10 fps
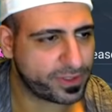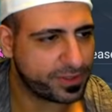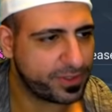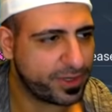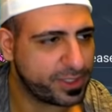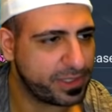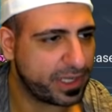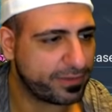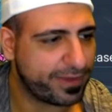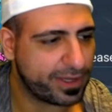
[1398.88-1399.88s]
to see their HP.
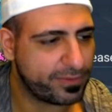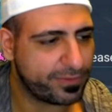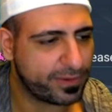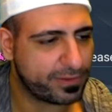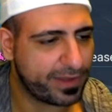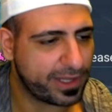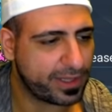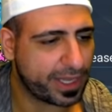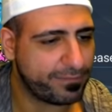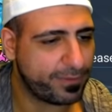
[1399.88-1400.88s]
Like, if I
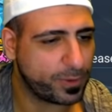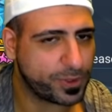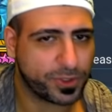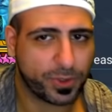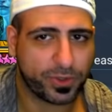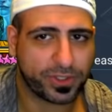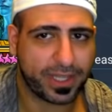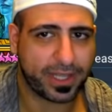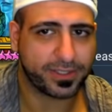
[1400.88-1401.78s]
click info, it should show their stats